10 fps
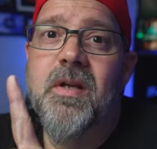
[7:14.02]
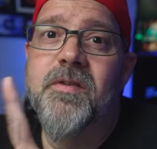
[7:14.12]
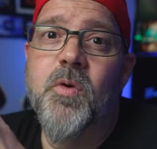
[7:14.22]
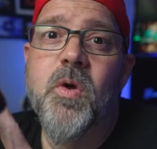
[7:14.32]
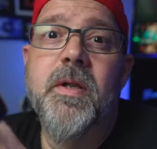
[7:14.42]

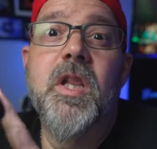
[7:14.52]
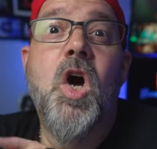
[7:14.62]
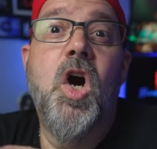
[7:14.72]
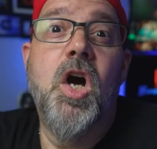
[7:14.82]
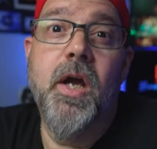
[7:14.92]
It's going to
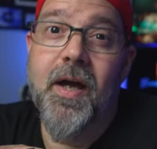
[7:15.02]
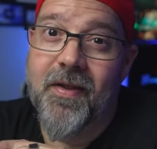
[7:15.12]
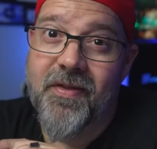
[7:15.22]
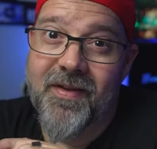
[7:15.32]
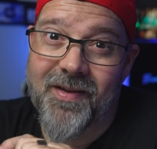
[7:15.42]
log
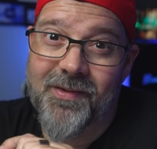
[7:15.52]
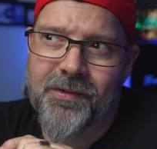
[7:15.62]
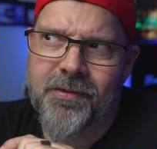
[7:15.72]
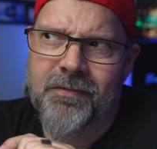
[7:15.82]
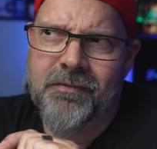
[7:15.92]
on
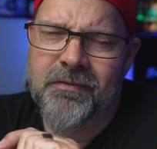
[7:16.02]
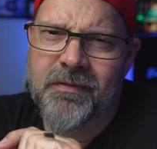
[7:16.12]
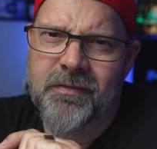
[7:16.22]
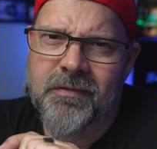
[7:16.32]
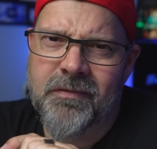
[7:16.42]
this.
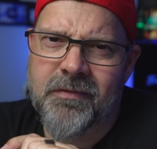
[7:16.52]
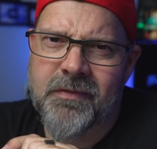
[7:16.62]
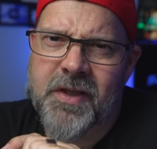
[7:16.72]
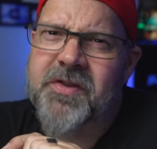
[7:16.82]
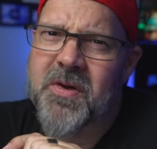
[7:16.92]
That's